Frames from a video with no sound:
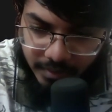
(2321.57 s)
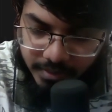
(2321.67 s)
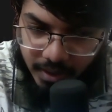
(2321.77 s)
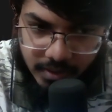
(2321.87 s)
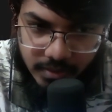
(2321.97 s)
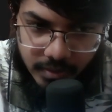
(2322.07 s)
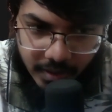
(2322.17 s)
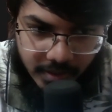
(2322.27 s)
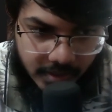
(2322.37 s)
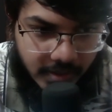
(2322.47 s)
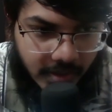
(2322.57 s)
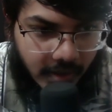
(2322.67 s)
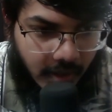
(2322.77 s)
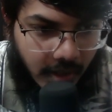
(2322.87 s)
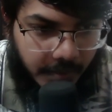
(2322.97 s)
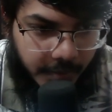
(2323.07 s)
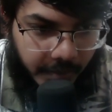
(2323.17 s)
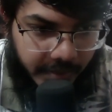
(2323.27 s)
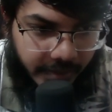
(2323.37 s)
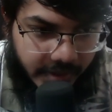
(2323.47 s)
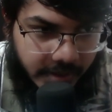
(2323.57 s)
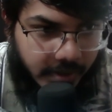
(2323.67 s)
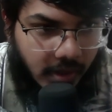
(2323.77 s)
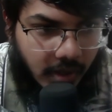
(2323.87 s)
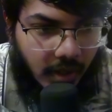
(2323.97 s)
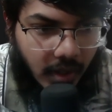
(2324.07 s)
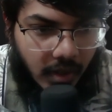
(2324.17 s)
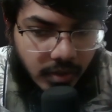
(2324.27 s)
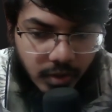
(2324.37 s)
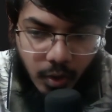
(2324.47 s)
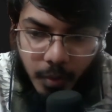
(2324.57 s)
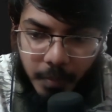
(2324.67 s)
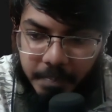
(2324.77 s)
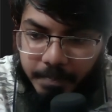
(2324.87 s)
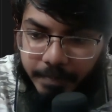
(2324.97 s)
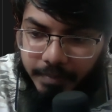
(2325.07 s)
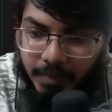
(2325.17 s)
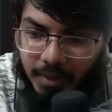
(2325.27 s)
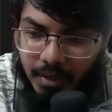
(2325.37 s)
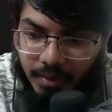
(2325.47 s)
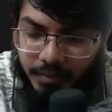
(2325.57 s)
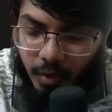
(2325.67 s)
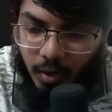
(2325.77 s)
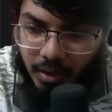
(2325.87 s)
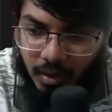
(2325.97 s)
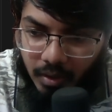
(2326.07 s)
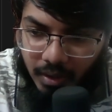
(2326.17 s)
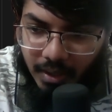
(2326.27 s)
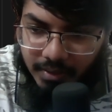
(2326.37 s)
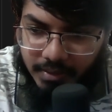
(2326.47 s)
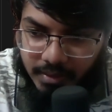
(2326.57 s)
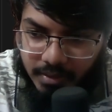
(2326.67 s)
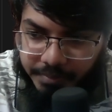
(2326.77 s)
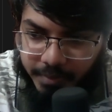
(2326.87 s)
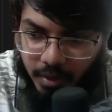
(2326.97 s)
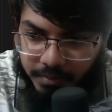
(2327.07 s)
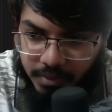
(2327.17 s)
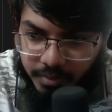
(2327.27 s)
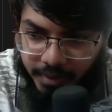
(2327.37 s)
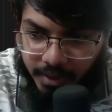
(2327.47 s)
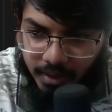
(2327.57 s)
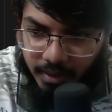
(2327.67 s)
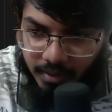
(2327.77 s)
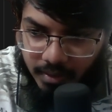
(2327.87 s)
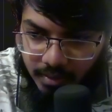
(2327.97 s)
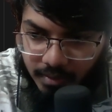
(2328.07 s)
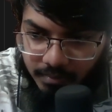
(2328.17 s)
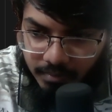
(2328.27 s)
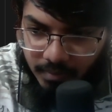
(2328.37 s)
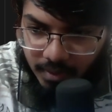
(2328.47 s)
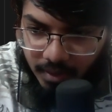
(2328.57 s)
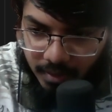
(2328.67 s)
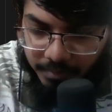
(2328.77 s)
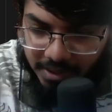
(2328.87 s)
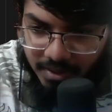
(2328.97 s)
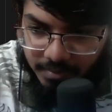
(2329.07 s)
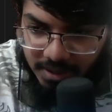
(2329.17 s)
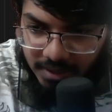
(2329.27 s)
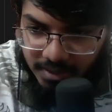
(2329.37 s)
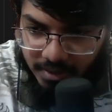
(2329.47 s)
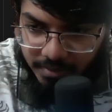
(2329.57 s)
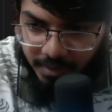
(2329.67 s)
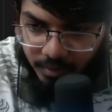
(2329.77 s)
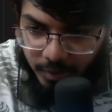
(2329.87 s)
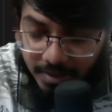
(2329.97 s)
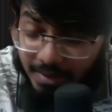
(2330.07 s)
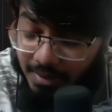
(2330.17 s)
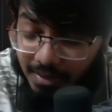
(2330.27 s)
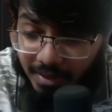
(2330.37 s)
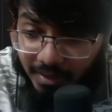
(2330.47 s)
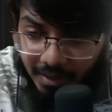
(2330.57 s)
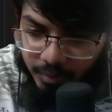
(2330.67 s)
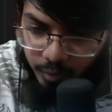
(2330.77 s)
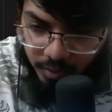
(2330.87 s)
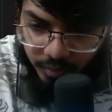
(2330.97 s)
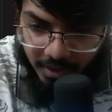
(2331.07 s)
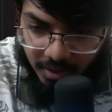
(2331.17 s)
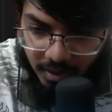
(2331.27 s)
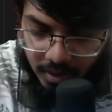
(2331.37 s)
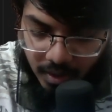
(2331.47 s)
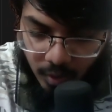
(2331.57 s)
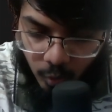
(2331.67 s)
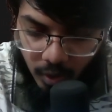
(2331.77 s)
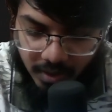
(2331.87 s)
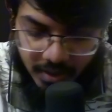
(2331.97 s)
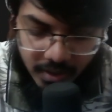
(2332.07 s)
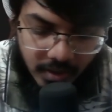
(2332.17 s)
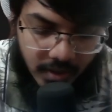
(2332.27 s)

side, so that it's properly visible. So for our last prompt, we made some changes, but we still didn't get what we wanted.